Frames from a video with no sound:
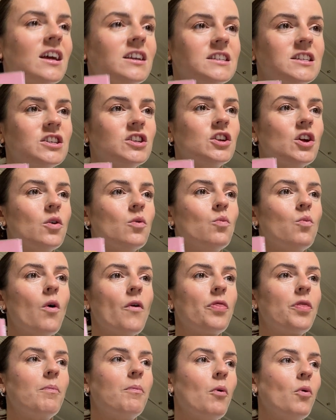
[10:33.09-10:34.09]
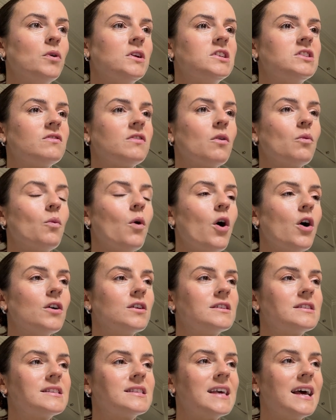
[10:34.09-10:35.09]
I didn't know what the point of it
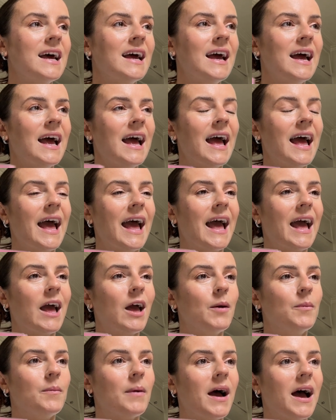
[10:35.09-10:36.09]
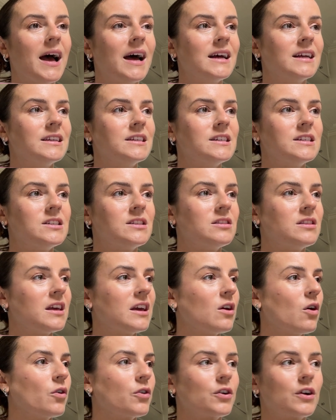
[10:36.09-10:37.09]
was. And
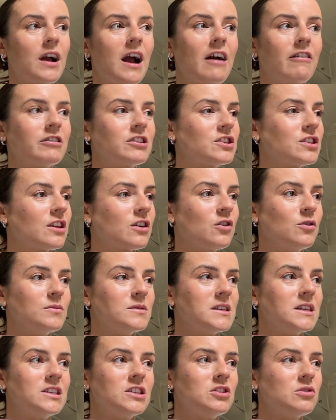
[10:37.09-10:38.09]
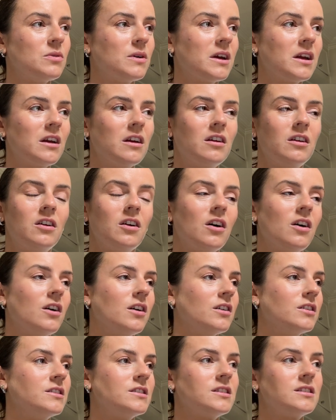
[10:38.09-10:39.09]
the other character that comes into it,
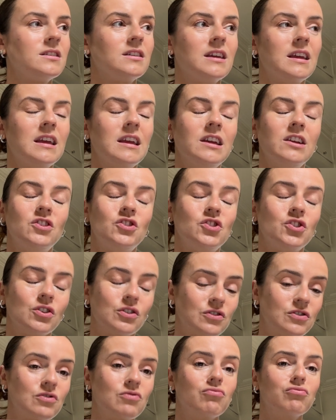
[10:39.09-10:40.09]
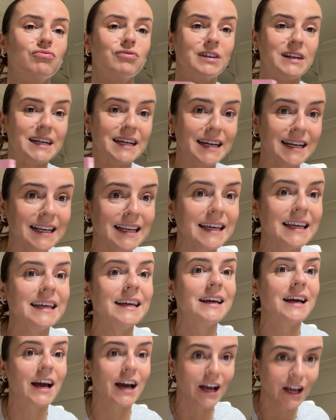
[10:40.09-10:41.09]
God, he just
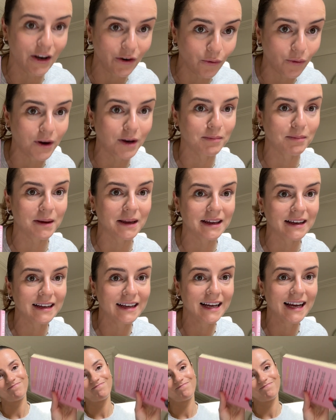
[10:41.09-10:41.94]
really annoyed me.